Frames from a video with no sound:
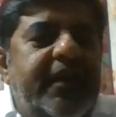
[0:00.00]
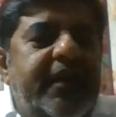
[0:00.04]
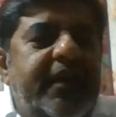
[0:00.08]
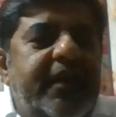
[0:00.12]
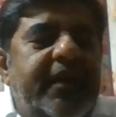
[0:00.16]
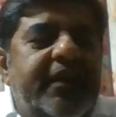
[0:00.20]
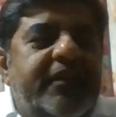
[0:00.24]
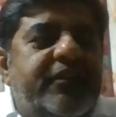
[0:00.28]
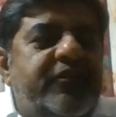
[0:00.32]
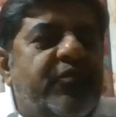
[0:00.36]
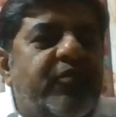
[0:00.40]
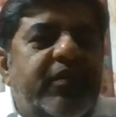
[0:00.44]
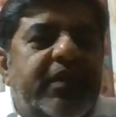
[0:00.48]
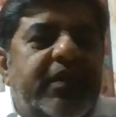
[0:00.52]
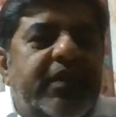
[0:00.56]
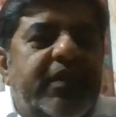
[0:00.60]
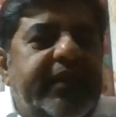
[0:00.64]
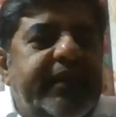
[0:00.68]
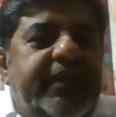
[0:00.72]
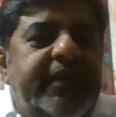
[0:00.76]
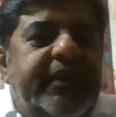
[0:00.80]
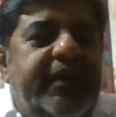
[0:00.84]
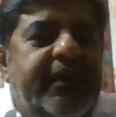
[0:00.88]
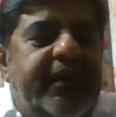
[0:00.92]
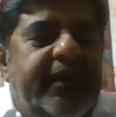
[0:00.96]
It's only
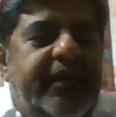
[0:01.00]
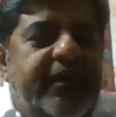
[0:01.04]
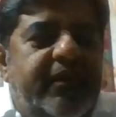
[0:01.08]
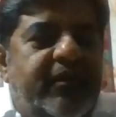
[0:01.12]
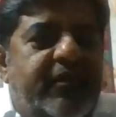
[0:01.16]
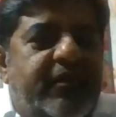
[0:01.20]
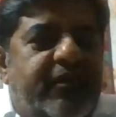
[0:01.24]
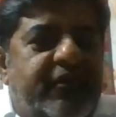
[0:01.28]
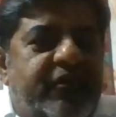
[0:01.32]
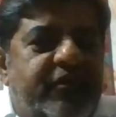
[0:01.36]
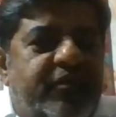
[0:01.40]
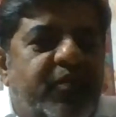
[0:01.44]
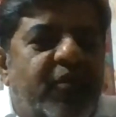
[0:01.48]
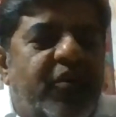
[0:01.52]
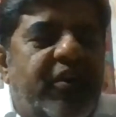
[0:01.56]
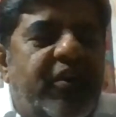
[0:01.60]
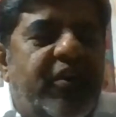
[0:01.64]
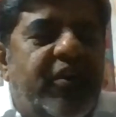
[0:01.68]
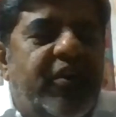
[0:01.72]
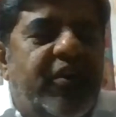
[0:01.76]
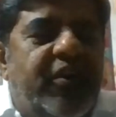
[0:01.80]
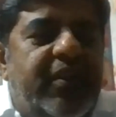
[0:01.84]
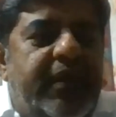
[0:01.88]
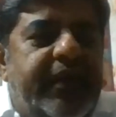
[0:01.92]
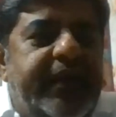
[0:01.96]
the
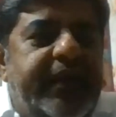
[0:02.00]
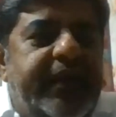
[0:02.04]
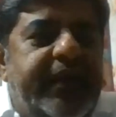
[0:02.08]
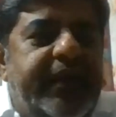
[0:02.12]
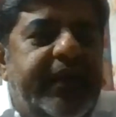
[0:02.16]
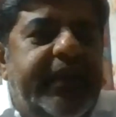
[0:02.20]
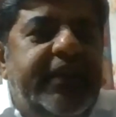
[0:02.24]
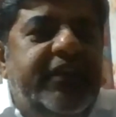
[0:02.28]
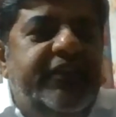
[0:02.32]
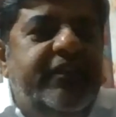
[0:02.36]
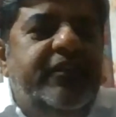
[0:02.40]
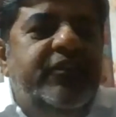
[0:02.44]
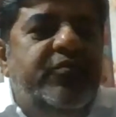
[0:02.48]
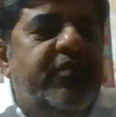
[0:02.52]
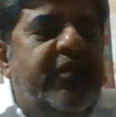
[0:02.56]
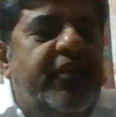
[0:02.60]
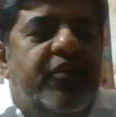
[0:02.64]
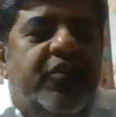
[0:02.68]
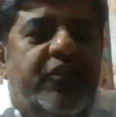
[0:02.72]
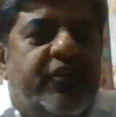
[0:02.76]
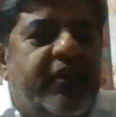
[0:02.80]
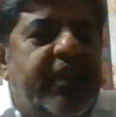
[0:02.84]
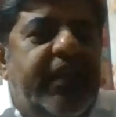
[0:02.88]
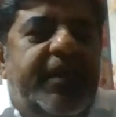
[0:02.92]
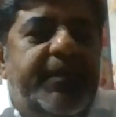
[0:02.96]
smaller agents who are not on
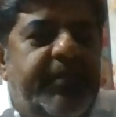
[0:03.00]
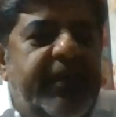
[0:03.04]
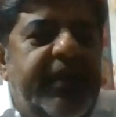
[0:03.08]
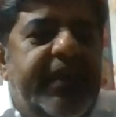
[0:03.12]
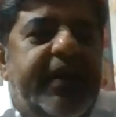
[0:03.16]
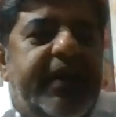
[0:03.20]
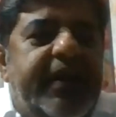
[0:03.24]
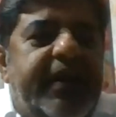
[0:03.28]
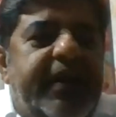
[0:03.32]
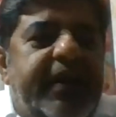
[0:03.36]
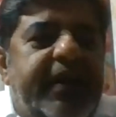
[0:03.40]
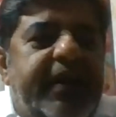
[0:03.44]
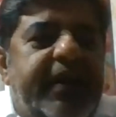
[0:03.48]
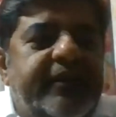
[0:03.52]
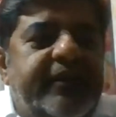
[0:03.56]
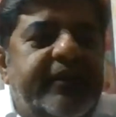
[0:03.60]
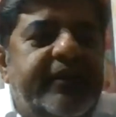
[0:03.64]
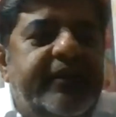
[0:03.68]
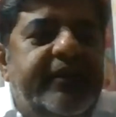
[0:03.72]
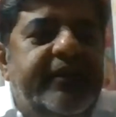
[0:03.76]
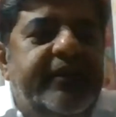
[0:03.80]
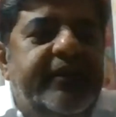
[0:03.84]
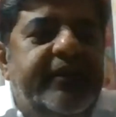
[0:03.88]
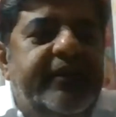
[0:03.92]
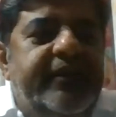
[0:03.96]
APIs. So
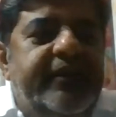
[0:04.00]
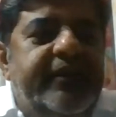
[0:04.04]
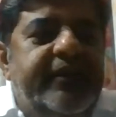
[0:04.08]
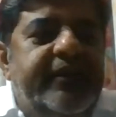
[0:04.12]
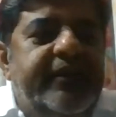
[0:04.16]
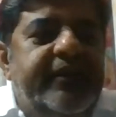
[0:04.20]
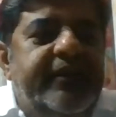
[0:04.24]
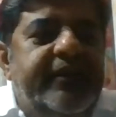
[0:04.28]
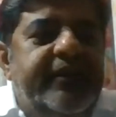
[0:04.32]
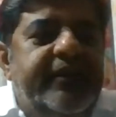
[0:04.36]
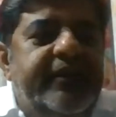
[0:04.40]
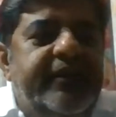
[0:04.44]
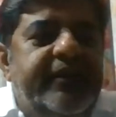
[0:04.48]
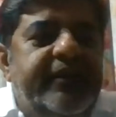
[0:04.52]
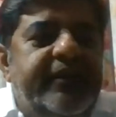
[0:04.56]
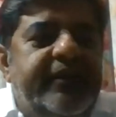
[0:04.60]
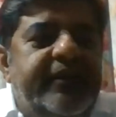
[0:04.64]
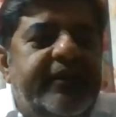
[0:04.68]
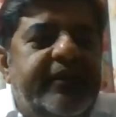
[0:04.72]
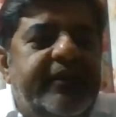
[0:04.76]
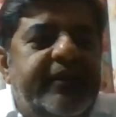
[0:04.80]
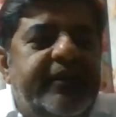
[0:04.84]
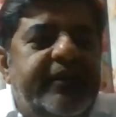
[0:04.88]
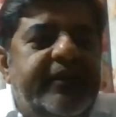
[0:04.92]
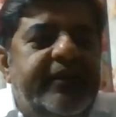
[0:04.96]

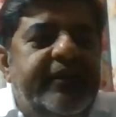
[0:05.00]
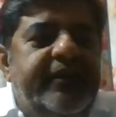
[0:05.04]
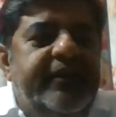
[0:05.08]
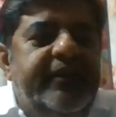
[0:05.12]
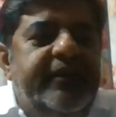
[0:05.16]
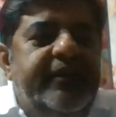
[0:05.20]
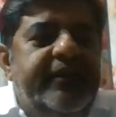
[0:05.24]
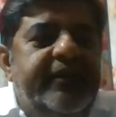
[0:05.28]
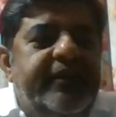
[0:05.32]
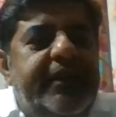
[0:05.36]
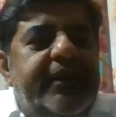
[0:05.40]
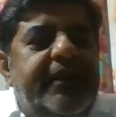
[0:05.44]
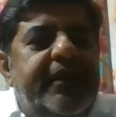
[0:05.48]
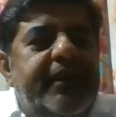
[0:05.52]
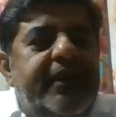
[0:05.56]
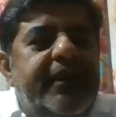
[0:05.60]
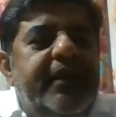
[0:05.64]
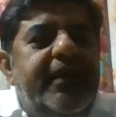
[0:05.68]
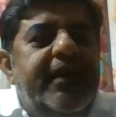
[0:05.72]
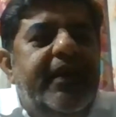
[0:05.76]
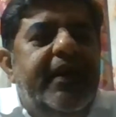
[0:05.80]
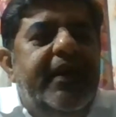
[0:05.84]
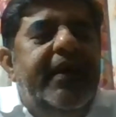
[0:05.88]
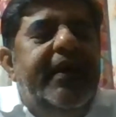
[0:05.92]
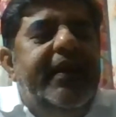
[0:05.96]
largely it's an
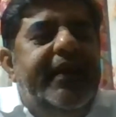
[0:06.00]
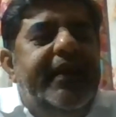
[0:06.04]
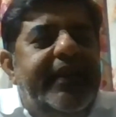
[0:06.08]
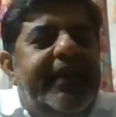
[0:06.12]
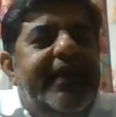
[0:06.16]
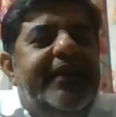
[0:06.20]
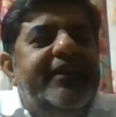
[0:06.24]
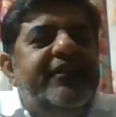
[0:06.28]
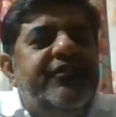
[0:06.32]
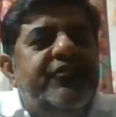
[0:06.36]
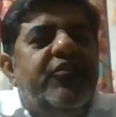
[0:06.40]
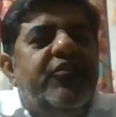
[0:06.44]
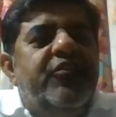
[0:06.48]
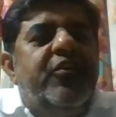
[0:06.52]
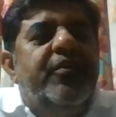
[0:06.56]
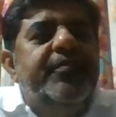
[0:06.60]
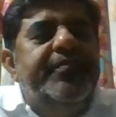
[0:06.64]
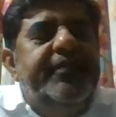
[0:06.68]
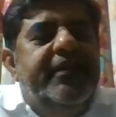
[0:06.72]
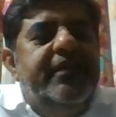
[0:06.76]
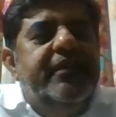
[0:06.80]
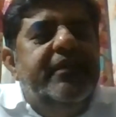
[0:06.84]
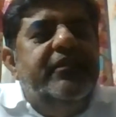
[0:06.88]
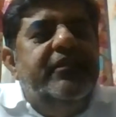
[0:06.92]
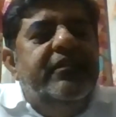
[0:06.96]
API driven.
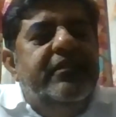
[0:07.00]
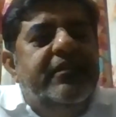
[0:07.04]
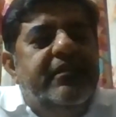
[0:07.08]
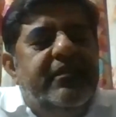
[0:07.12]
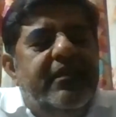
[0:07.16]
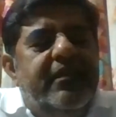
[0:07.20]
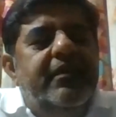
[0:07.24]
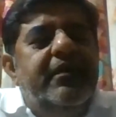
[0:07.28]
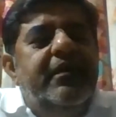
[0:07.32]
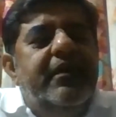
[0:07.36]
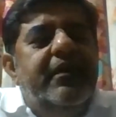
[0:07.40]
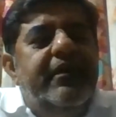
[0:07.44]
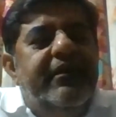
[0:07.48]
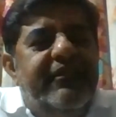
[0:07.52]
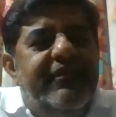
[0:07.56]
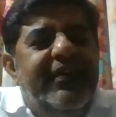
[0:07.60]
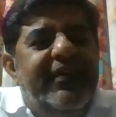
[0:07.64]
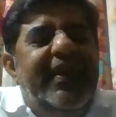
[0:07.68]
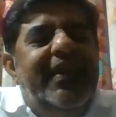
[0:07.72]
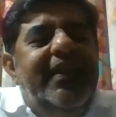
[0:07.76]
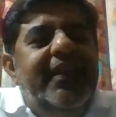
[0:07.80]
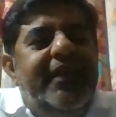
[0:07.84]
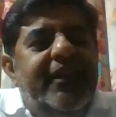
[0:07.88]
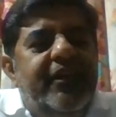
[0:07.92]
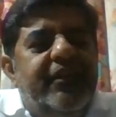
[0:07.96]
Desktops is
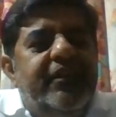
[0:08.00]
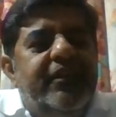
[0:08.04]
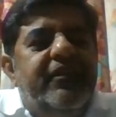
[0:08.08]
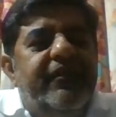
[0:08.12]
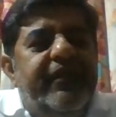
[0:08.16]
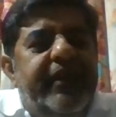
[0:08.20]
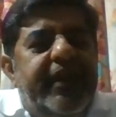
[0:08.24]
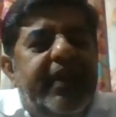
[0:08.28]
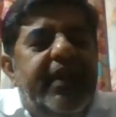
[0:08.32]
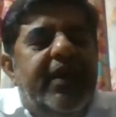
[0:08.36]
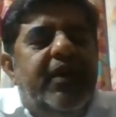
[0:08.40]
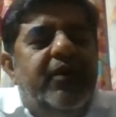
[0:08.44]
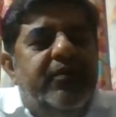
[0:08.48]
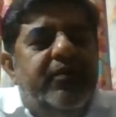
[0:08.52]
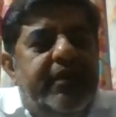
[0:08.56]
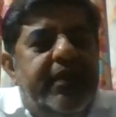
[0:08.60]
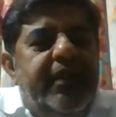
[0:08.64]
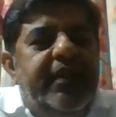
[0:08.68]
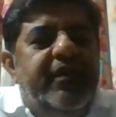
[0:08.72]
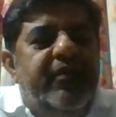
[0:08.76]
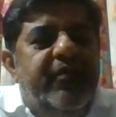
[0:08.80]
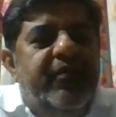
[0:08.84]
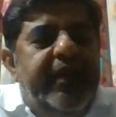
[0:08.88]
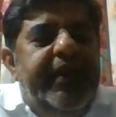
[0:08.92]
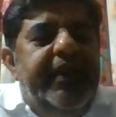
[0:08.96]
really on the way out
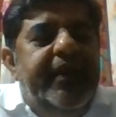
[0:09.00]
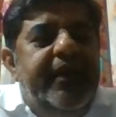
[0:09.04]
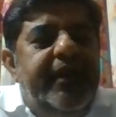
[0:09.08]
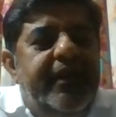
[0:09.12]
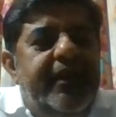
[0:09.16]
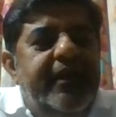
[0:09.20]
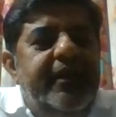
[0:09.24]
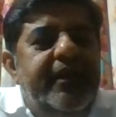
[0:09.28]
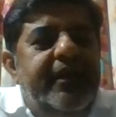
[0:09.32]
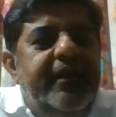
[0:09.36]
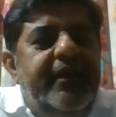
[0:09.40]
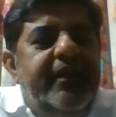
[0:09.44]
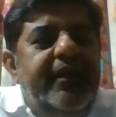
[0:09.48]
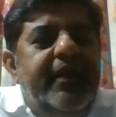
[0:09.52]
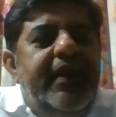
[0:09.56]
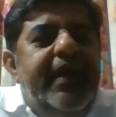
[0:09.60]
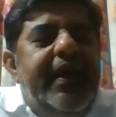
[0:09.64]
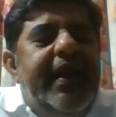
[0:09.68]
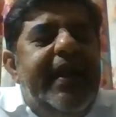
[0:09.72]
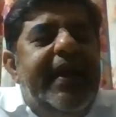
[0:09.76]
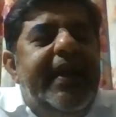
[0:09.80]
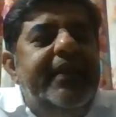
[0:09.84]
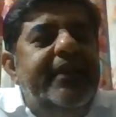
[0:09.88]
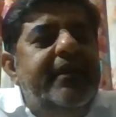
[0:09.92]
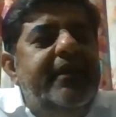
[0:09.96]
in a way. And
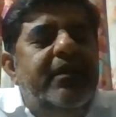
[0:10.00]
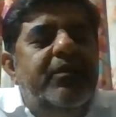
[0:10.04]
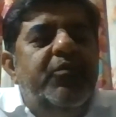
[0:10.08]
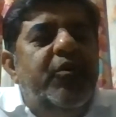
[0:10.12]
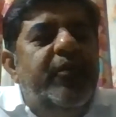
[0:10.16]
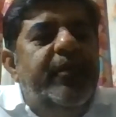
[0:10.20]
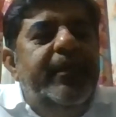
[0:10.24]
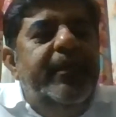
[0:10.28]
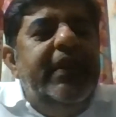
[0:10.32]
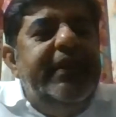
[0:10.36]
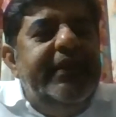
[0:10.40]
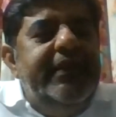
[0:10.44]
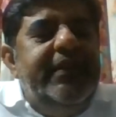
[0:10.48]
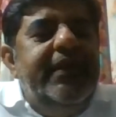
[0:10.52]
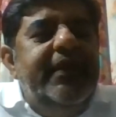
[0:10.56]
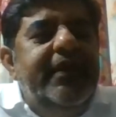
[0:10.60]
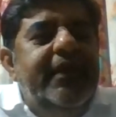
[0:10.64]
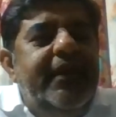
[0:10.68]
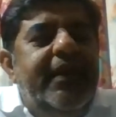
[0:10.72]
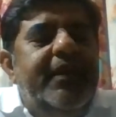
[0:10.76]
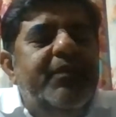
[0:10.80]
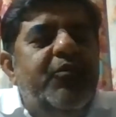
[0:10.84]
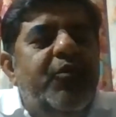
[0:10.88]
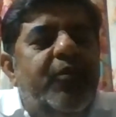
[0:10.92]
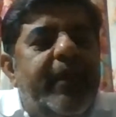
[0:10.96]
mobility and
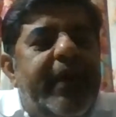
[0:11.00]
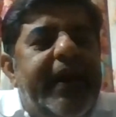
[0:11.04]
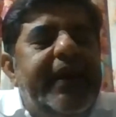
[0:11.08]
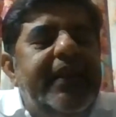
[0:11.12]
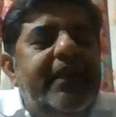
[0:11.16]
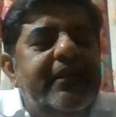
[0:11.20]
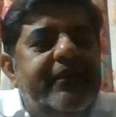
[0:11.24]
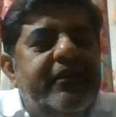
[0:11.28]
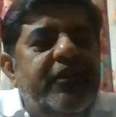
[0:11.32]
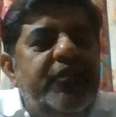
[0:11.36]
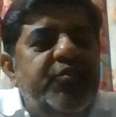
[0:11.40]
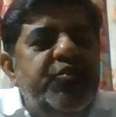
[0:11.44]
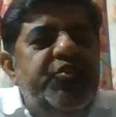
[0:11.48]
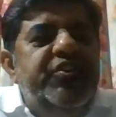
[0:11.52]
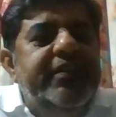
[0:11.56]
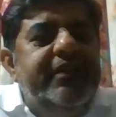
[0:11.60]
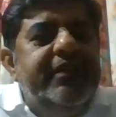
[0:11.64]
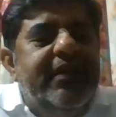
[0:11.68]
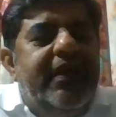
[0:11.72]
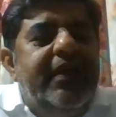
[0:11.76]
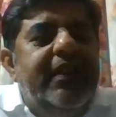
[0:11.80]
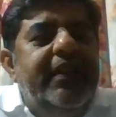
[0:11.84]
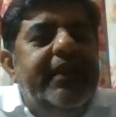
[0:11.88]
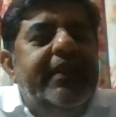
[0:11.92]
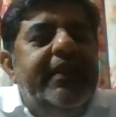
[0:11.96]
mobile solutions are a
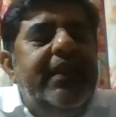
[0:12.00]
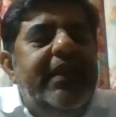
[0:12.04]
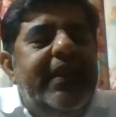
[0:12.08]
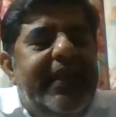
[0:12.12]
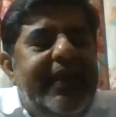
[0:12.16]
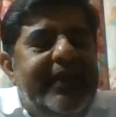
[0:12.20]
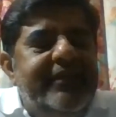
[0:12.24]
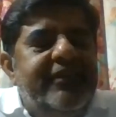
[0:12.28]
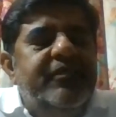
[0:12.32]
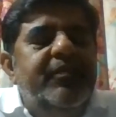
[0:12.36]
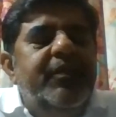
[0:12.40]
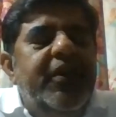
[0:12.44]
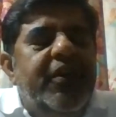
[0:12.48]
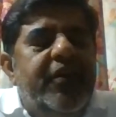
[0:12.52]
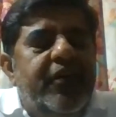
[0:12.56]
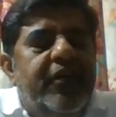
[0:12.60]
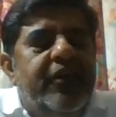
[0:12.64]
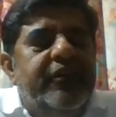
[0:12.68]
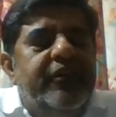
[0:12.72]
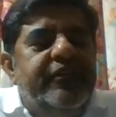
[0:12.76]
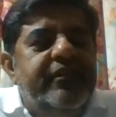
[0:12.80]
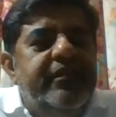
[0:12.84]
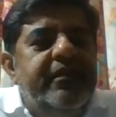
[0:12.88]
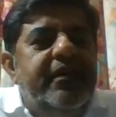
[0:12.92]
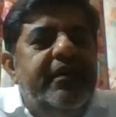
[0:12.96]
little less because
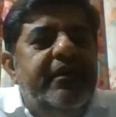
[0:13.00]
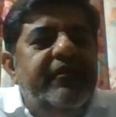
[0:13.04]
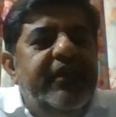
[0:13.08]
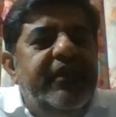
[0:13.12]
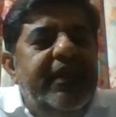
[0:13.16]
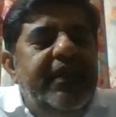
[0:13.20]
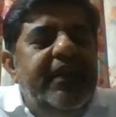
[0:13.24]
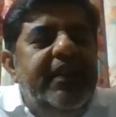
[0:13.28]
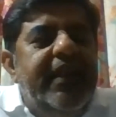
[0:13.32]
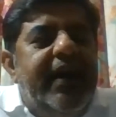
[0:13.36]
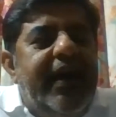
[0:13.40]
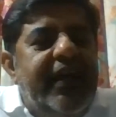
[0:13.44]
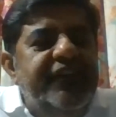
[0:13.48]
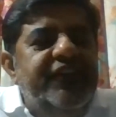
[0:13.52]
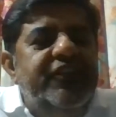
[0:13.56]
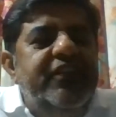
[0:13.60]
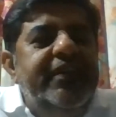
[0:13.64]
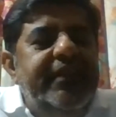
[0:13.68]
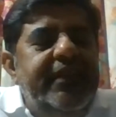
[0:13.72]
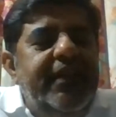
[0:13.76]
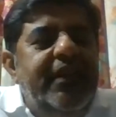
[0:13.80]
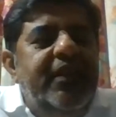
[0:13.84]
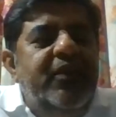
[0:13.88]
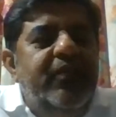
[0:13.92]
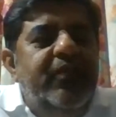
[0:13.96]
we largely
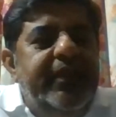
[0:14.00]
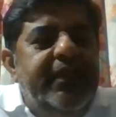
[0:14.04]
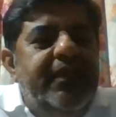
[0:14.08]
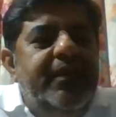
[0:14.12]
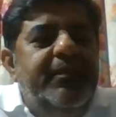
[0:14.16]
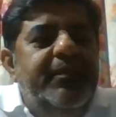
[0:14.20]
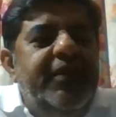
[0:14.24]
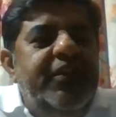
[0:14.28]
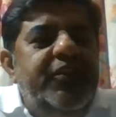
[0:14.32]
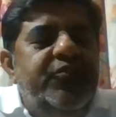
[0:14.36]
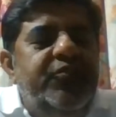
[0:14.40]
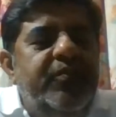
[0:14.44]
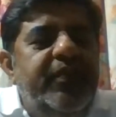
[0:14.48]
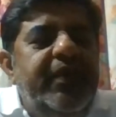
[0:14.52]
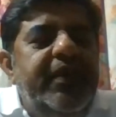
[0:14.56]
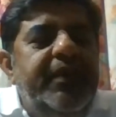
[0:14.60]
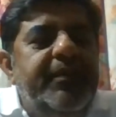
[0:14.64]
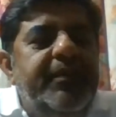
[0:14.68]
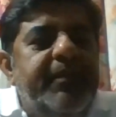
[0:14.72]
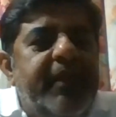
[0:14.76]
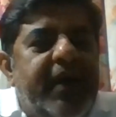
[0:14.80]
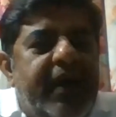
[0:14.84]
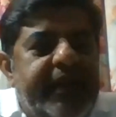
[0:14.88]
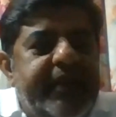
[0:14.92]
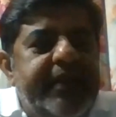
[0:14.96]
deal with the B2B
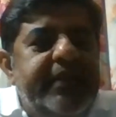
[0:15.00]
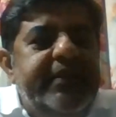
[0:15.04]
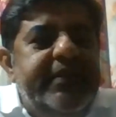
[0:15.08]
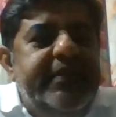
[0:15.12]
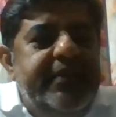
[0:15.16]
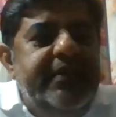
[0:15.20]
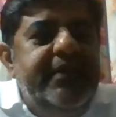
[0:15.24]
market.